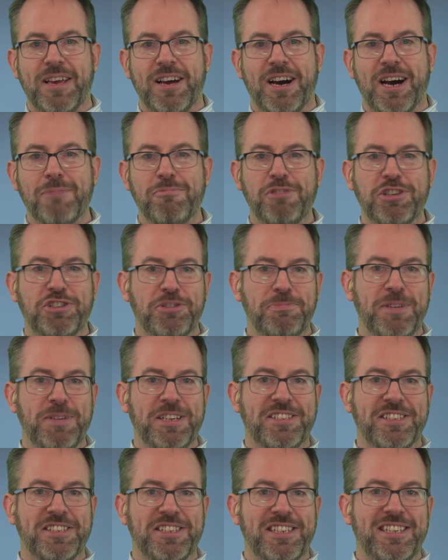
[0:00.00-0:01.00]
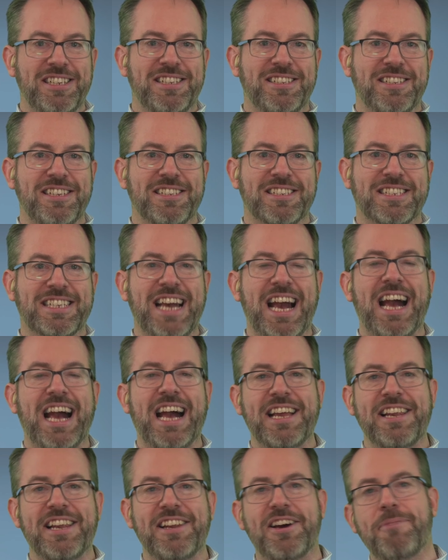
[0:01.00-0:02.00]
I'm Richard Midson. This is
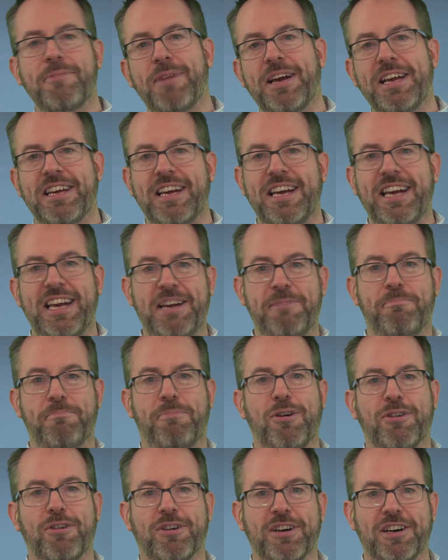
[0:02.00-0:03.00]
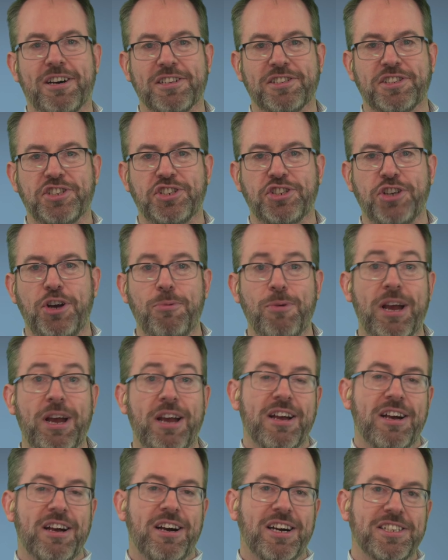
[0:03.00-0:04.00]
Can I Make a Hit Podcast, a show
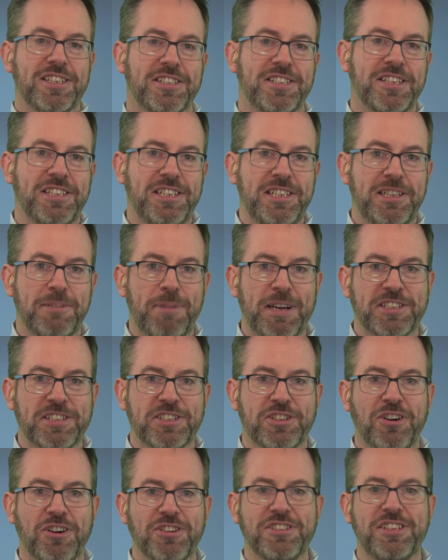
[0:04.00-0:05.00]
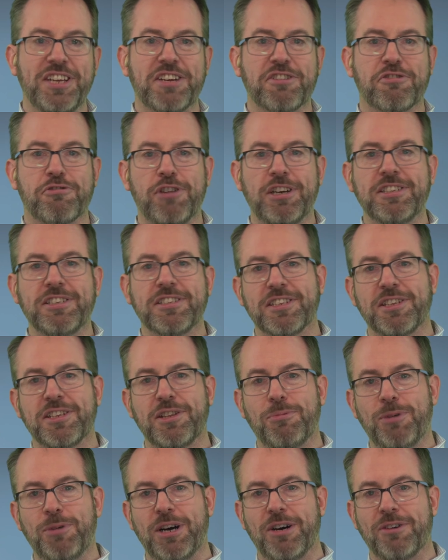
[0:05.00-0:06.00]
where I study the best content creators in
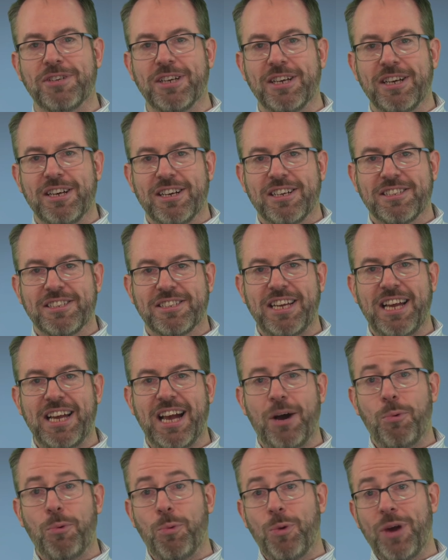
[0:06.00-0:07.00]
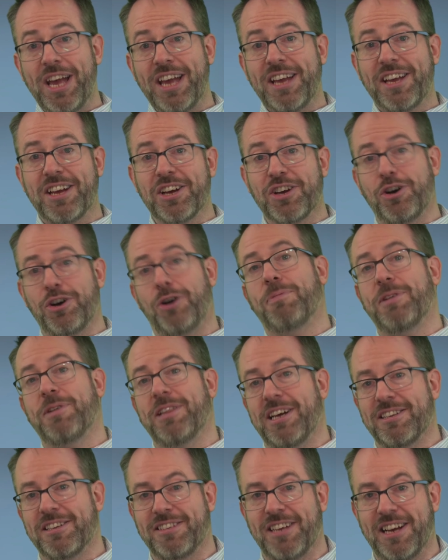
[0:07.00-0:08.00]
the world and see how we can copy
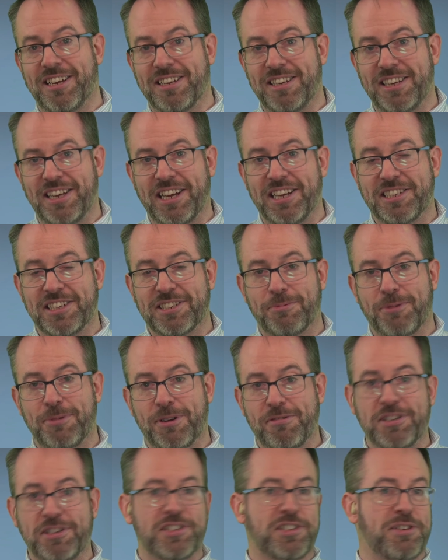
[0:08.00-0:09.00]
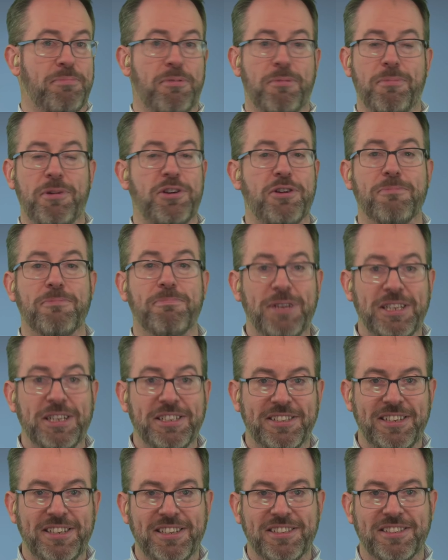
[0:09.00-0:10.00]
their techniques, whether it's to promote your
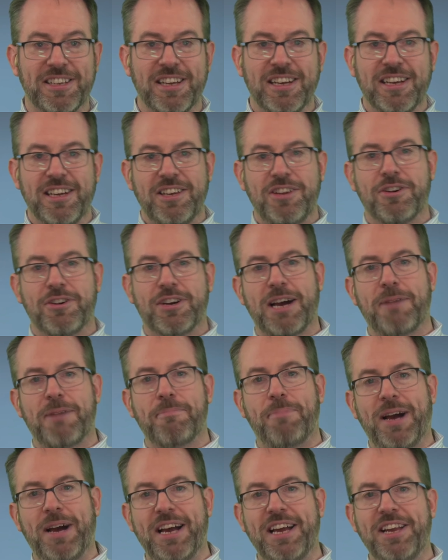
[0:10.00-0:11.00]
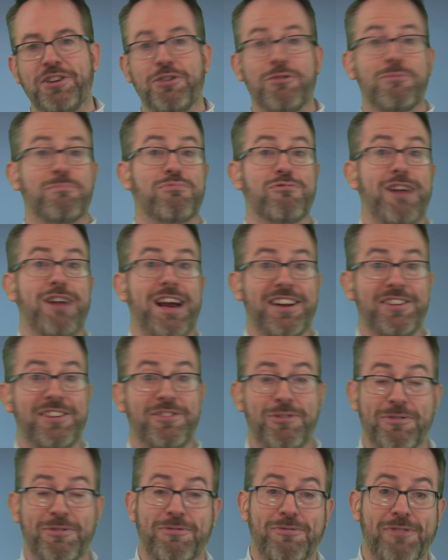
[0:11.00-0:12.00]
business, your campaign, your
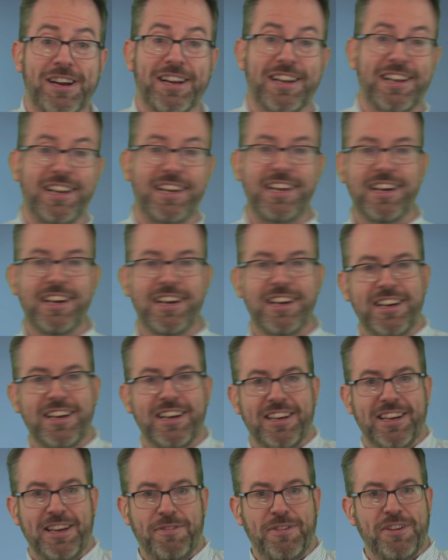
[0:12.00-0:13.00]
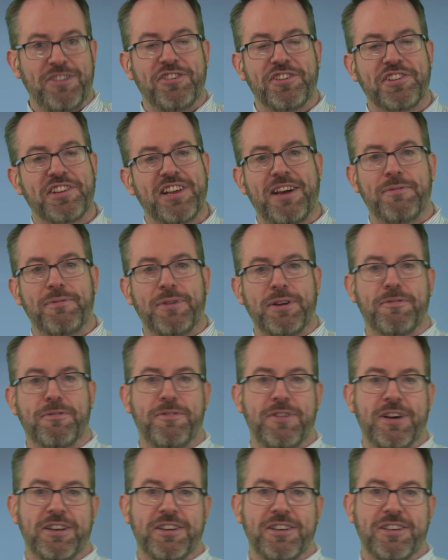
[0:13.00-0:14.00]
brand, or frankly, if you're just having
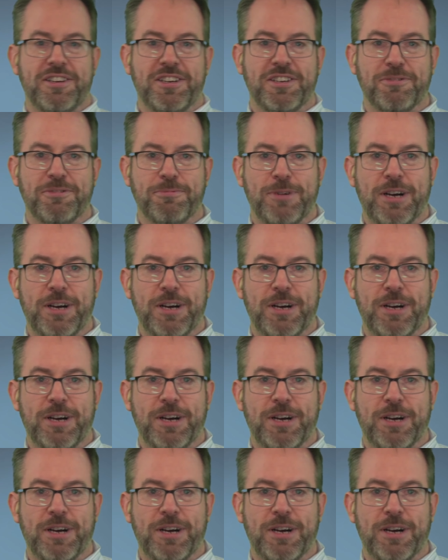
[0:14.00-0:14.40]
fun as